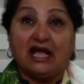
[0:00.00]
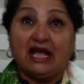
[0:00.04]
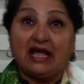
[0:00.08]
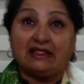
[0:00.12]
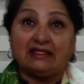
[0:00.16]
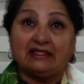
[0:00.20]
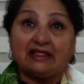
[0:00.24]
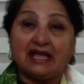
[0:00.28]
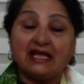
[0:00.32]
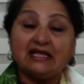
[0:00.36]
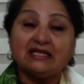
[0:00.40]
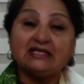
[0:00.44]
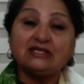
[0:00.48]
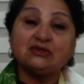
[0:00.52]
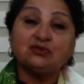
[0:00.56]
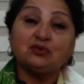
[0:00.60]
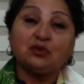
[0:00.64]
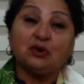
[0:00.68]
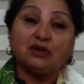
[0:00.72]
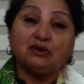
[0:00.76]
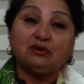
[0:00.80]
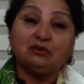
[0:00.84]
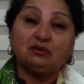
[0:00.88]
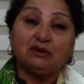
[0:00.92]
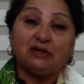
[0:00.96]
And that's
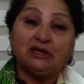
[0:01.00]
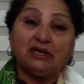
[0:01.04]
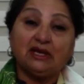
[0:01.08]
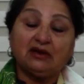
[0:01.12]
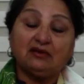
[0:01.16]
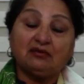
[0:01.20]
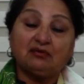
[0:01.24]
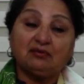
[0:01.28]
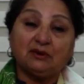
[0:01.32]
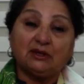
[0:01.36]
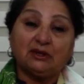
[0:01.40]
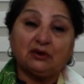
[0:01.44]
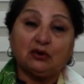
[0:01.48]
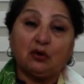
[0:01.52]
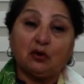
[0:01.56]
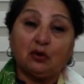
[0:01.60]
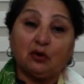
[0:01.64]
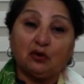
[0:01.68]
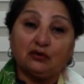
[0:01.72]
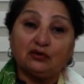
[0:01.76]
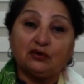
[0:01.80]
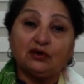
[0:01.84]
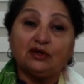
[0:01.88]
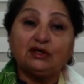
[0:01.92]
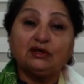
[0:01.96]
what we have been
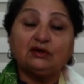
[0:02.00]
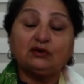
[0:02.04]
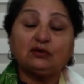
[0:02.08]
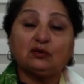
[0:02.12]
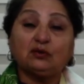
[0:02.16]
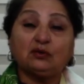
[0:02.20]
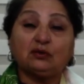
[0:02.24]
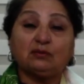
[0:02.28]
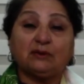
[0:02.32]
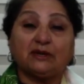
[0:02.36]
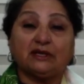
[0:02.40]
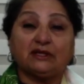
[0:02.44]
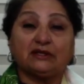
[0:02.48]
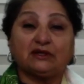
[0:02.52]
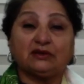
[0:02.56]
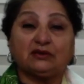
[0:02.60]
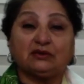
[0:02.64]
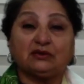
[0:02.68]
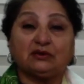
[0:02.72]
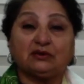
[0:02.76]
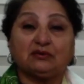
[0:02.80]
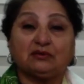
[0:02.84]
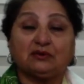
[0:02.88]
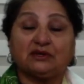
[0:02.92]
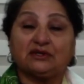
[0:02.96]
already told by the
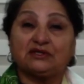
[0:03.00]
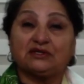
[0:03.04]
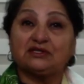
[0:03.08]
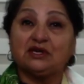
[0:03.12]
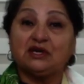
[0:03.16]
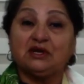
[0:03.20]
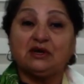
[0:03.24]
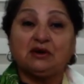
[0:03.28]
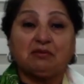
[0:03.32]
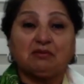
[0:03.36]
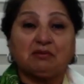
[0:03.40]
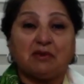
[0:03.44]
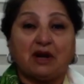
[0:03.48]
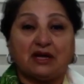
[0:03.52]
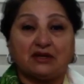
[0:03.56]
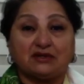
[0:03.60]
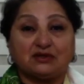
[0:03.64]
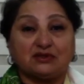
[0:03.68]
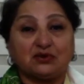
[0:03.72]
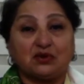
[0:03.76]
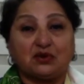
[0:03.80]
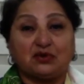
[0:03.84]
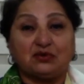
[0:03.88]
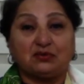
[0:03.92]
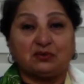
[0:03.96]
universe
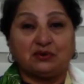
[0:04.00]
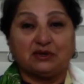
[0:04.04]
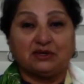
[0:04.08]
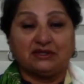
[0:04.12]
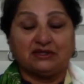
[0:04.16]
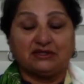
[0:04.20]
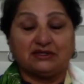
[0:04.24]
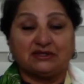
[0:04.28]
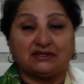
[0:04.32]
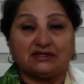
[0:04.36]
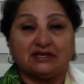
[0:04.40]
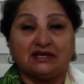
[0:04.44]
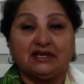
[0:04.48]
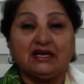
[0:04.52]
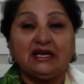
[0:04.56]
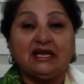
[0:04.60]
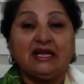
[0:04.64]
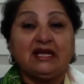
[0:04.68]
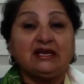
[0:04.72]
March onwards.